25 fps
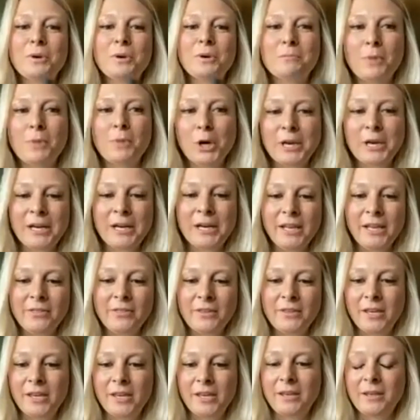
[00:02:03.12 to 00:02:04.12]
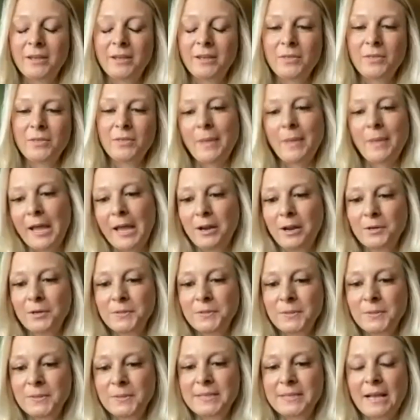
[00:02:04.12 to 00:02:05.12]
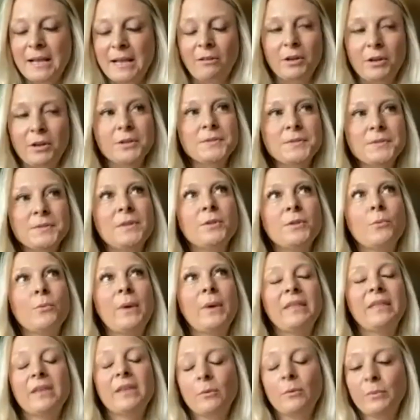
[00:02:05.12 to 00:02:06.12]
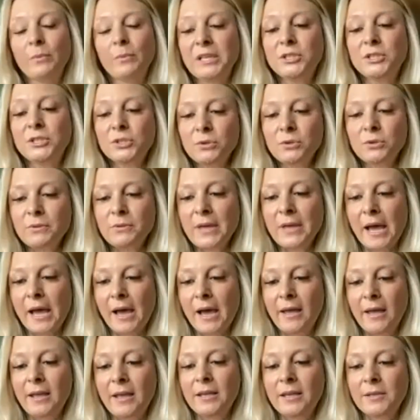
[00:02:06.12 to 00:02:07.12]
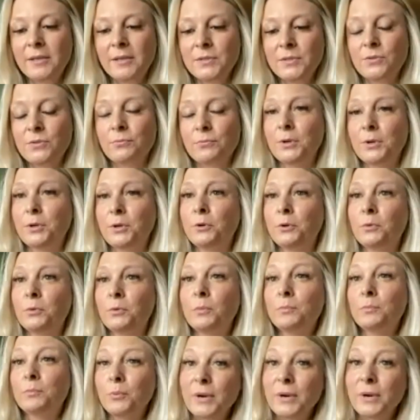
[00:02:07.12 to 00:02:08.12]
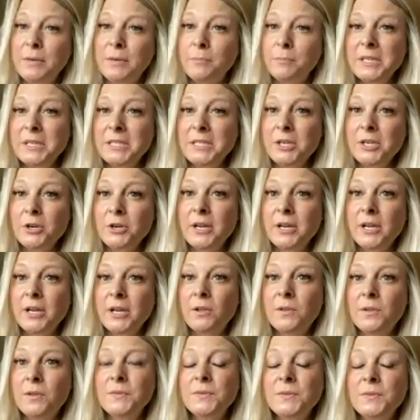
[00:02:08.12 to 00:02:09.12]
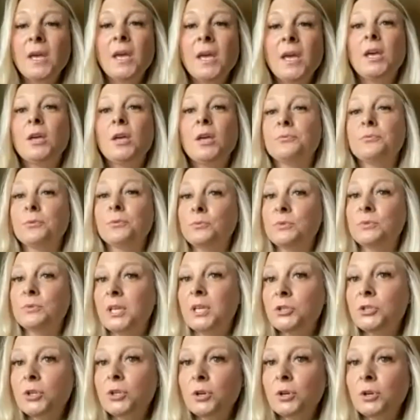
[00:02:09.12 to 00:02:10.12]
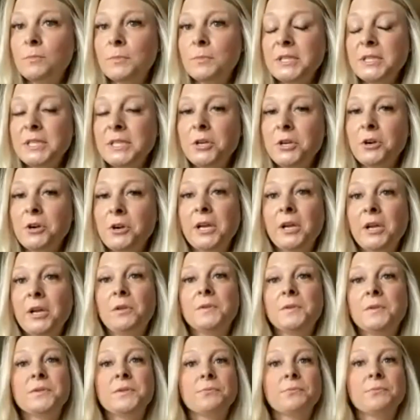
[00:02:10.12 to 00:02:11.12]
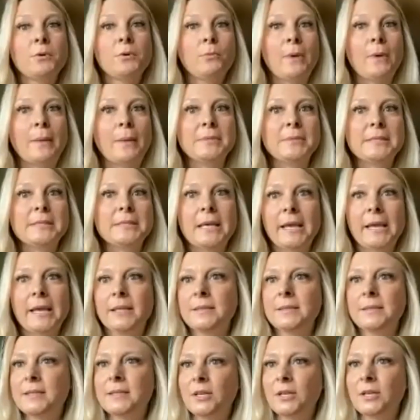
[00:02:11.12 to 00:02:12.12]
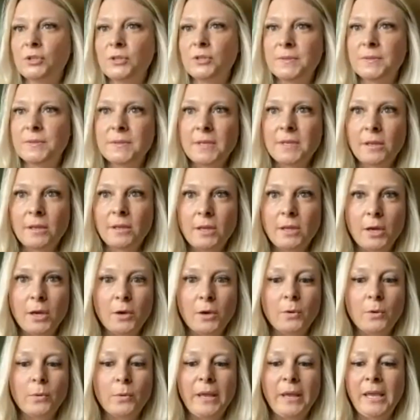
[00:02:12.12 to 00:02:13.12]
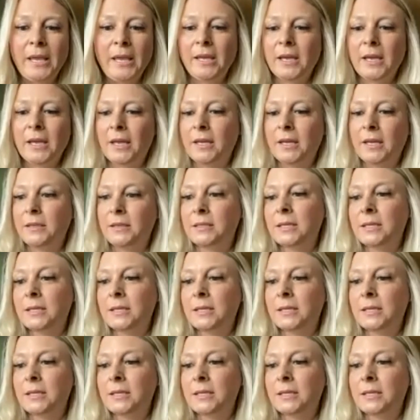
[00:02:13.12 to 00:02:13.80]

marketing the buyers and sellers. And the way that we do that is through print materials, through digital materials, through websites such as Zillow and